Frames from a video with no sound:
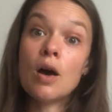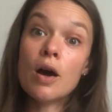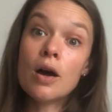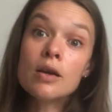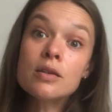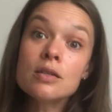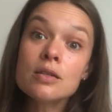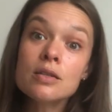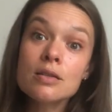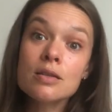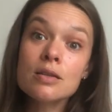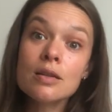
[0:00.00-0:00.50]

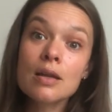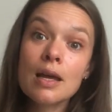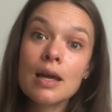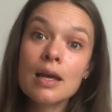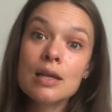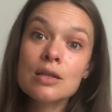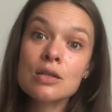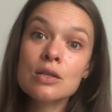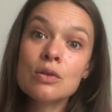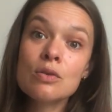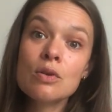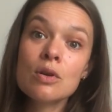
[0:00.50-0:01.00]
us
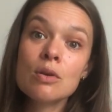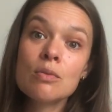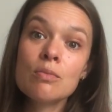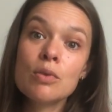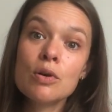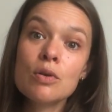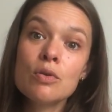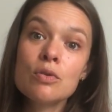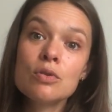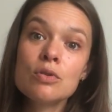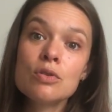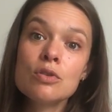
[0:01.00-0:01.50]
as new
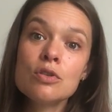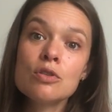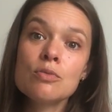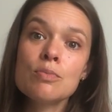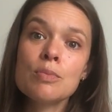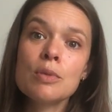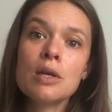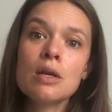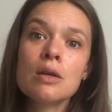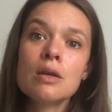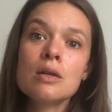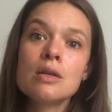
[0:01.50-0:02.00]
composers,
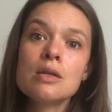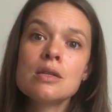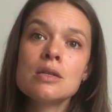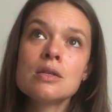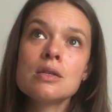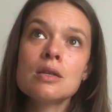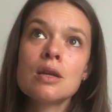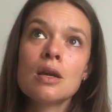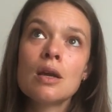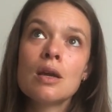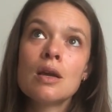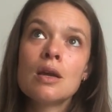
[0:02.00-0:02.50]

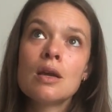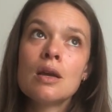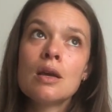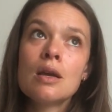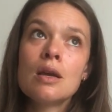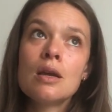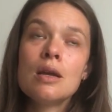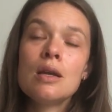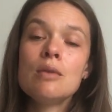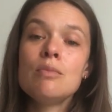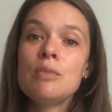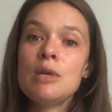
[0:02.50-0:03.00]
because
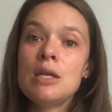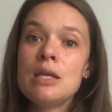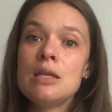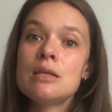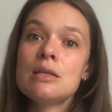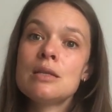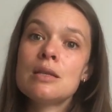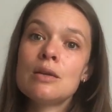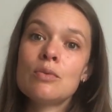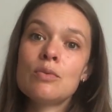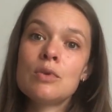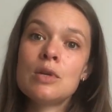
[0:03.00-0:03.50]
it
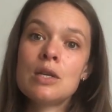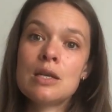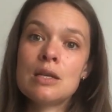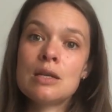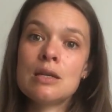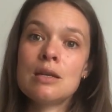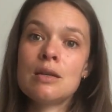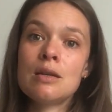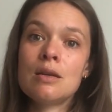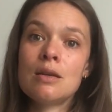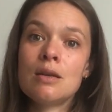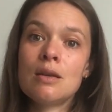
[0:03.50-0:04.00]
means that we
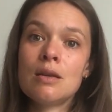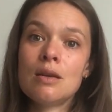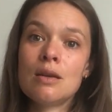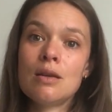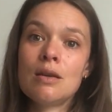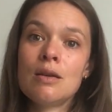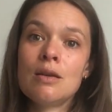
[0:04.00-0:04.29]
can